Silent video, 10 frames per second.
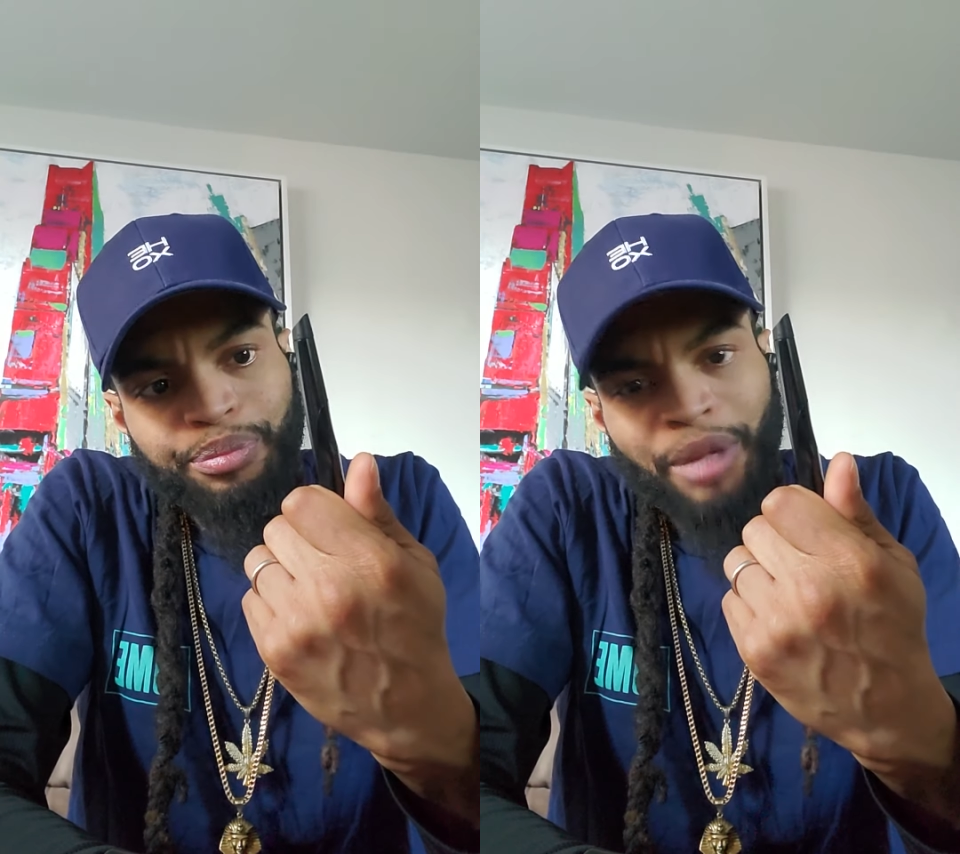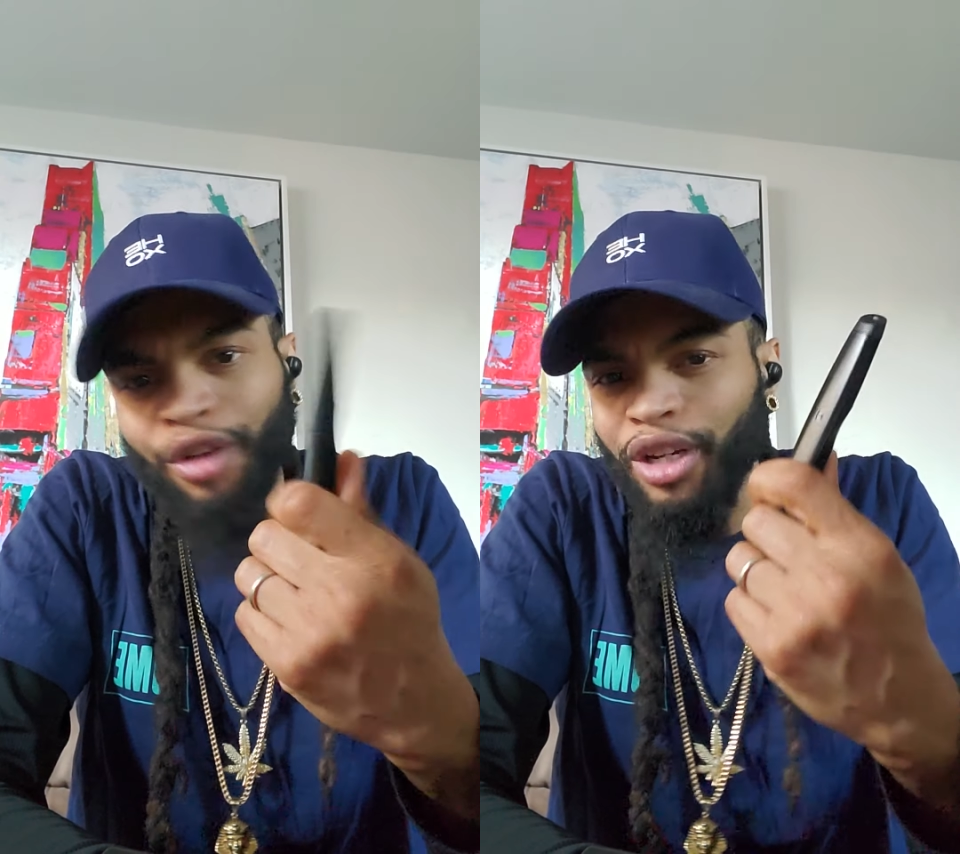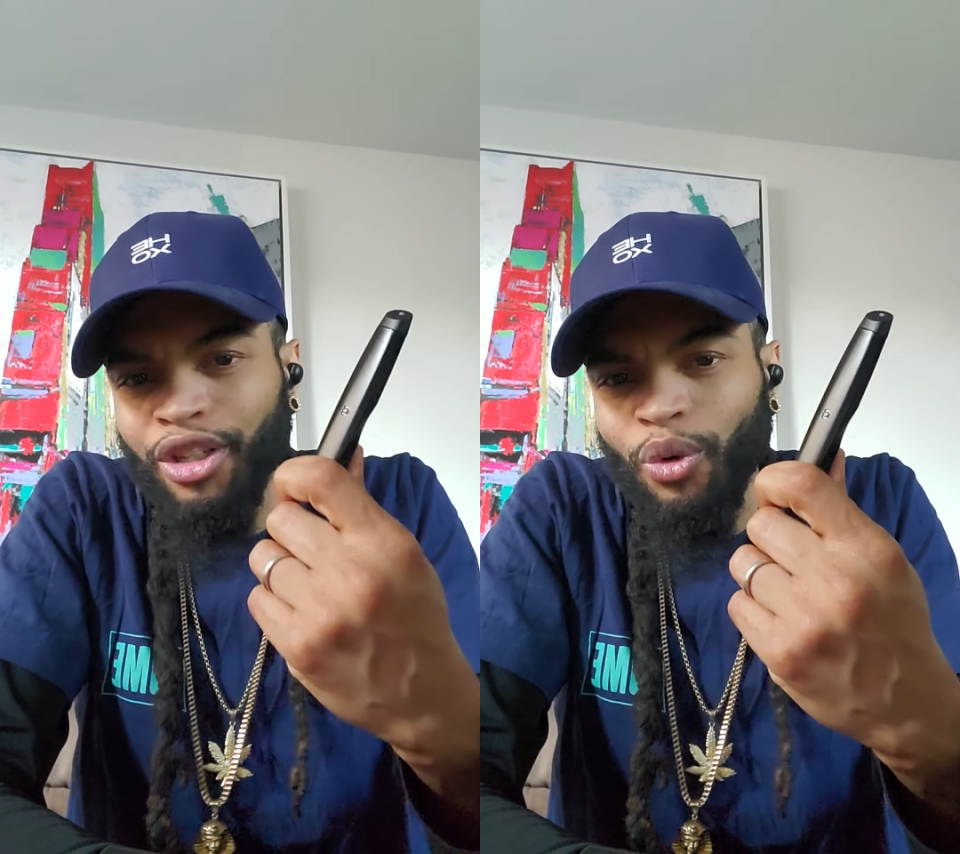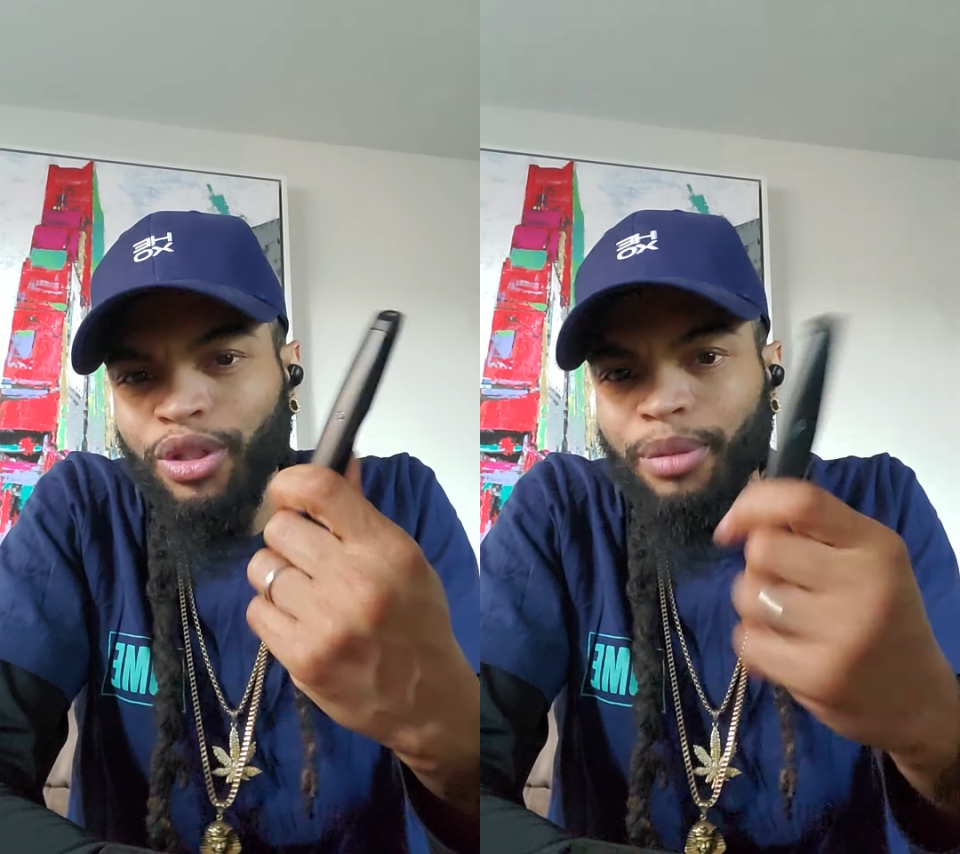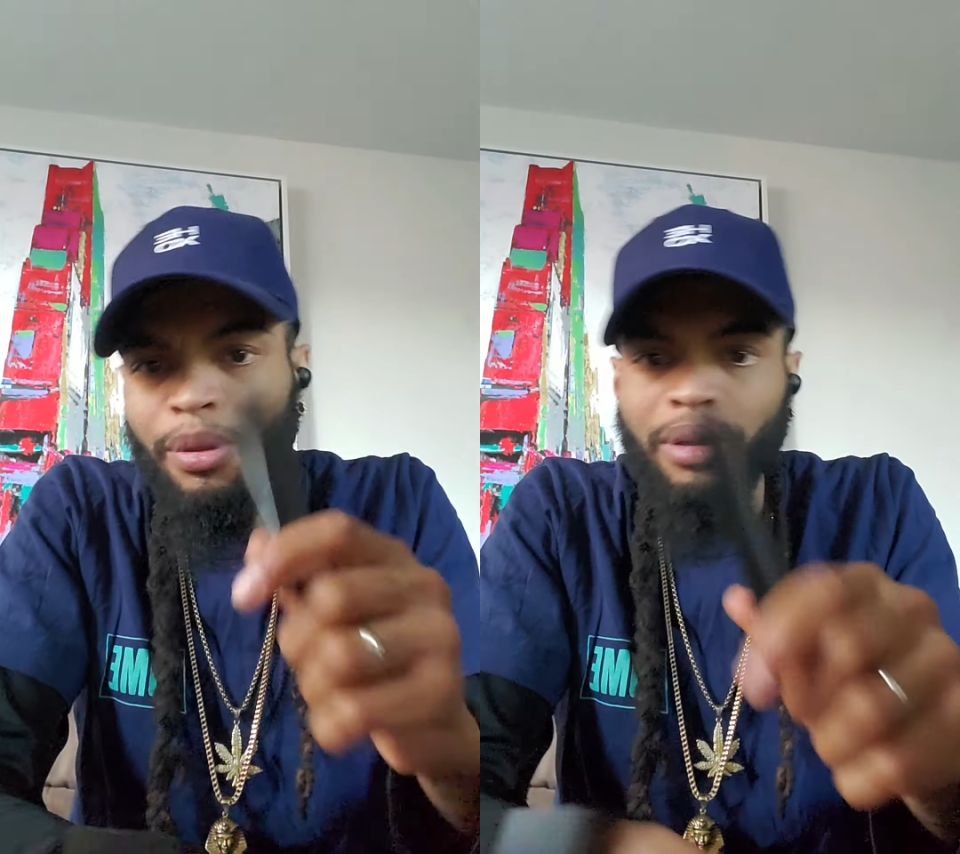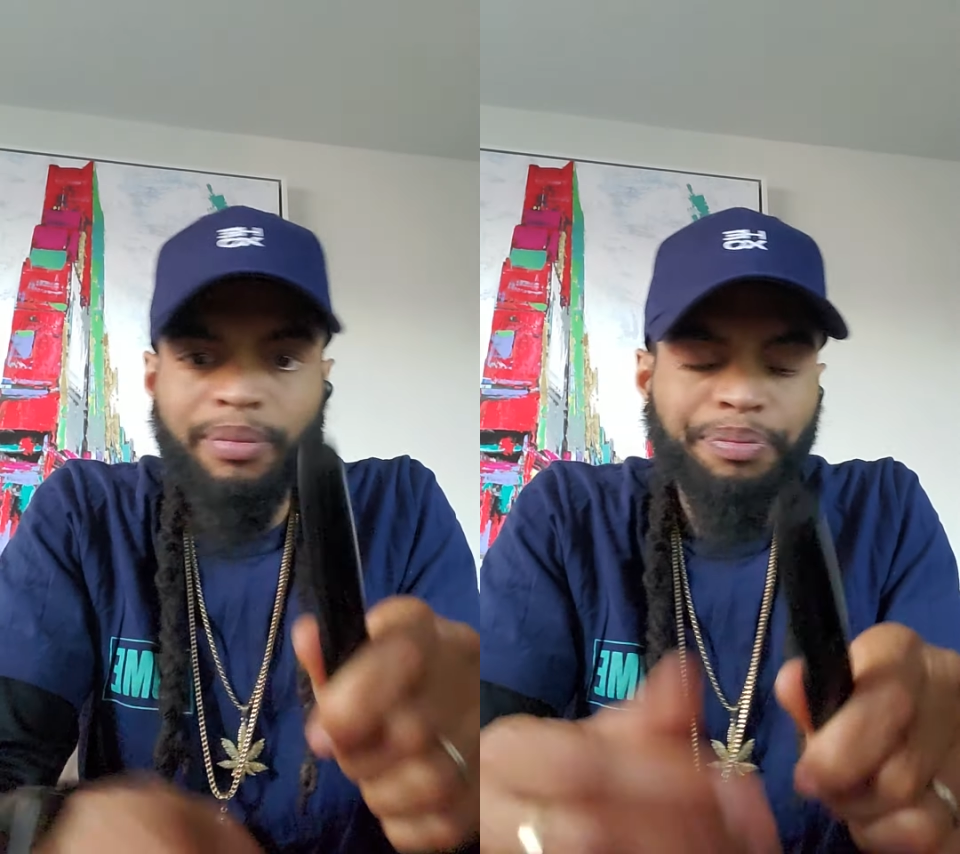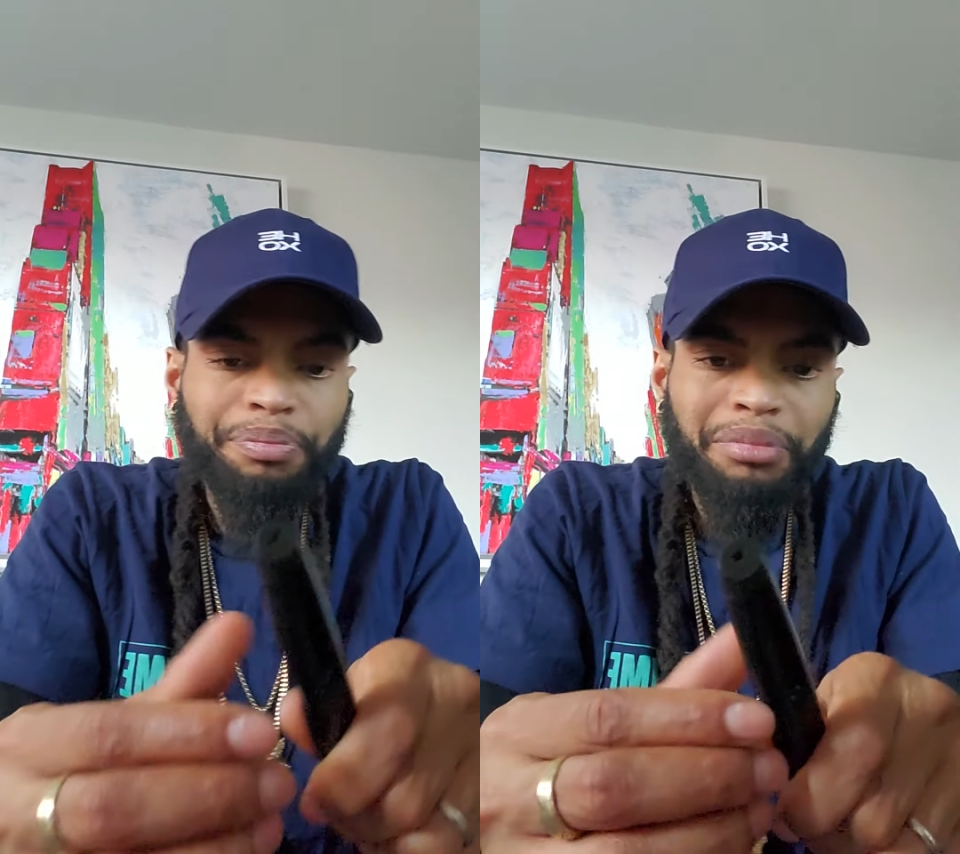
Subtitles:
really noticeable.